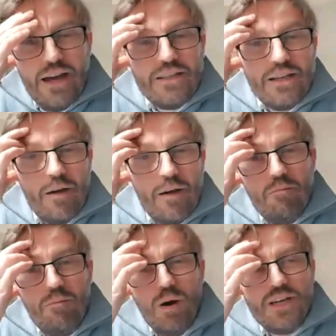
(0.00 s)
Ed,
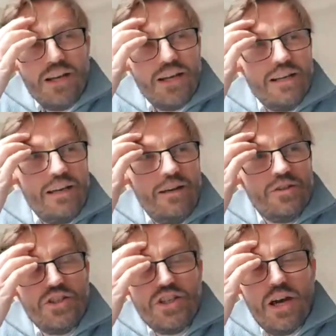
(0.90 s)
Bob Dylan, he
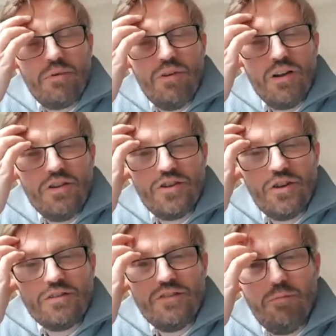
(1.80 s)
was the chap who wrote the
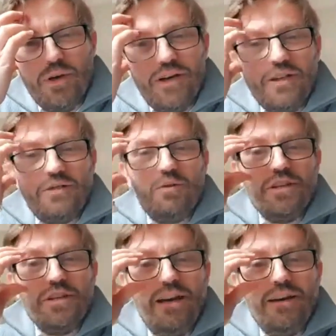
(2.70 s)
songs for the Byrds,
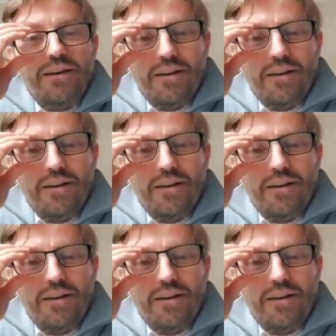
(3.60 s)
wasn't he?